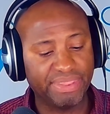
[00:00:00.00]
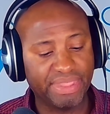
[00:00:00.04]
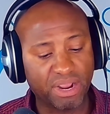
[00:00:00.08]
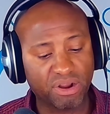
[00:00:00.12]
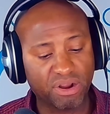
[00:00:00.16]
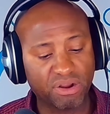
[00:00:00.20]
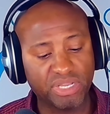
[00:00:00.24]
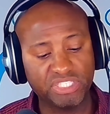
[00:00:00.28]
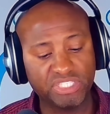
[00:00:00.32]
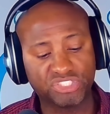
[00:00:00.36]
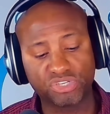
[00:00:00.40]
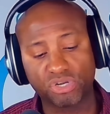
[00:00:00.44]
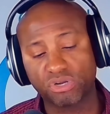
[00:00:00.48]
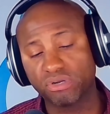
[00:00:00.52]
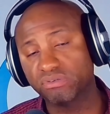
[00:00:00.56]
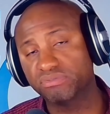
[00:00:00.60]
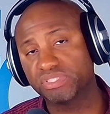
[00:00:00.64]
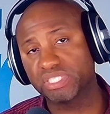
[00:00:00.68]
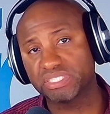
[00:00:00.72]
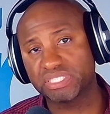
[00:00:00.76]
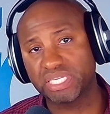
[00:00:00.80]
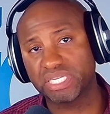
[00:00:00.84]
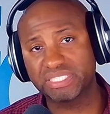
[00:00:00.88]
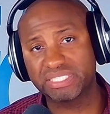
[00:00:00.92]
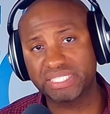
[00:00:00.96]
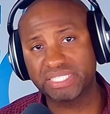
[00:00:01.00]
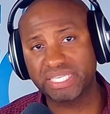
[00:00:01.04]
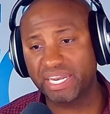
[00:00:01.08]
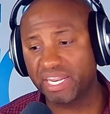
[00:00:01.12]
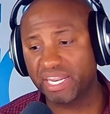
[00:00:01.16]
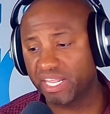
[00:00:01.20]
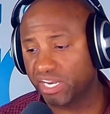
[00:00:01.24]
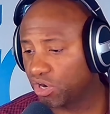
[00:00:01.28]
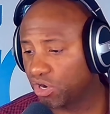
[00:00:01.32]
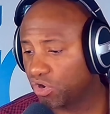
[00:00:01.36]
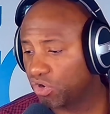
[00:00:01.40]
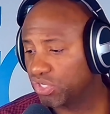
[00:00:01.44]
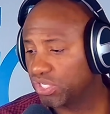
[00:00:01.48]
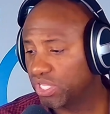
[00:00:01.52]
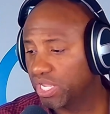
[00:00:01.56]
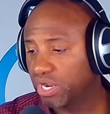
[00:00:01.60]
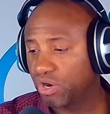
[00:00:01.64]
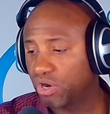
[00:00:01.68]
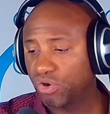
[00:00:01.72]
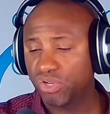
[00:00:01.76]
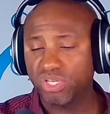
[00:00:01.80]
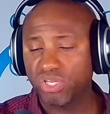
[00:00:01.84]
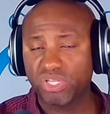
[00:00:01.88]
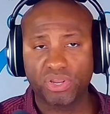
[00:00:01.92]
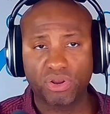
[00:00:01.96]
he serves, as I stated
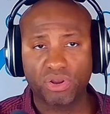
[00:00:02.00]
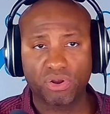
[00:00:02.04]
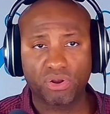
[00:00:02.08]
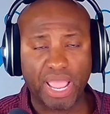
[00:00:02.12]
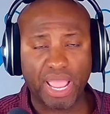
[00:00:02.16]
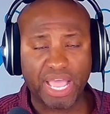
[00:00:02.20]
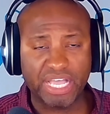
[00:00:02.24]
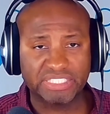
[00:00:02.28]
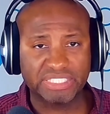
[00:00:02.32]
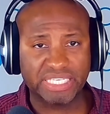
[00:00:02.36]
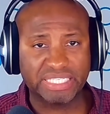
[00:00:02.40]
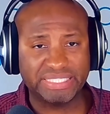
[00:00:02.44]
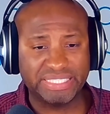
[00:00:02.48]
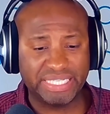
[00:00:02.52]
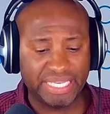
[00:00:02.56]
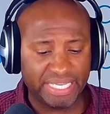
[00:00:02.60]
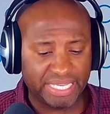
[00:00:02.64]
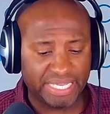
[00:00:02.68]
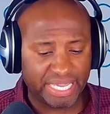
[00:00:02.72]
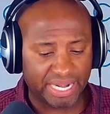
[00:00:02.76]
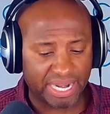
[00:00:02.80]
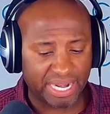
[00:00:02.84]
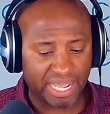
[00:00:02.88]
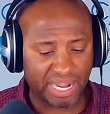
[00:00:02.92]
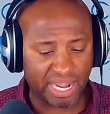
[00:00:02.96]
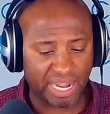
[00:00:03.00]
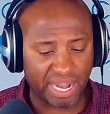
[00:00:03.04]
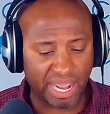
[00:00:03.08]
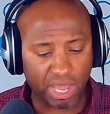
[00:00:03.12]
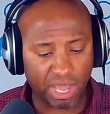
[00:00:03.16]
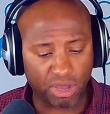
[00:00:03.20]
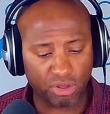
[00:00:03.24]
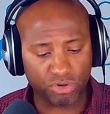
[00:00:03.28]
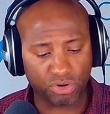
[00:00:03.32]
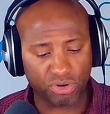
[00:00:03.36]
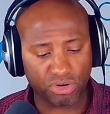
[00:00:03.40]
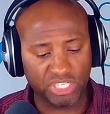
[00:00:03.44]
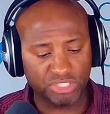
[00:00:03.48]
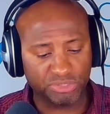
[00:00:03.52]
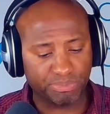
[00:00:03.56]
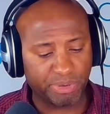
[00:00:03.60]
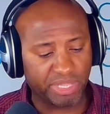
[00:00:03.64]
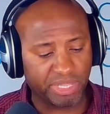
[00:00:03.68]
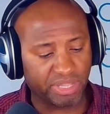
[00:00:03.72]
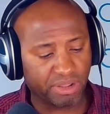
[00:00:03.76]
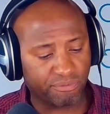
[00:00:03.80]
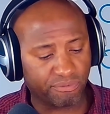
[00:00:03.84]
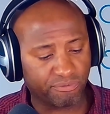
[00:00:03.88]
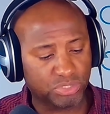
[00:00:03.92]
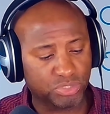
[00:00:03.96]
earlier, as a deacon and an elder. He's been
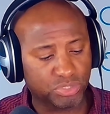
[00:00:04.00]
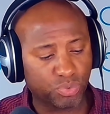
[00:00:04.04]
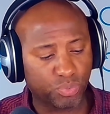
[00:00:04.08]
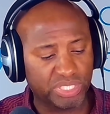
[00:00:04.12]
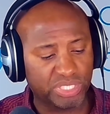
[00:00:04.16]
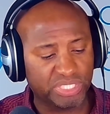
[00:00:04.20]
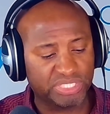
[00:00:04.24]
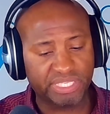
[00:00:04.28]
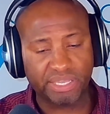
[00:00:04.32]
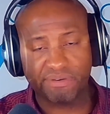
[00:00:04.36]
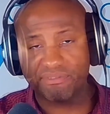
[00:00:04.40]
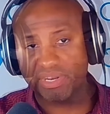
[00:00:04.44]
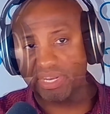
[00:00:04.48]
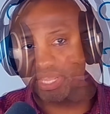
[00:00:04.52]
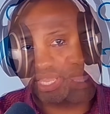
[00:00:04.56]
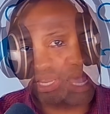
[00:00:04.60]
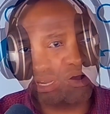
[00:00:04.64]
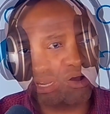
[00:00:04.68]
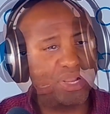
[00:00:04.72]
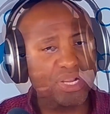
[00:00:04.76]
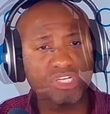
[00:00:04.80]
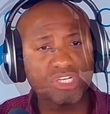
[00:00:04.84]
there for 27 years.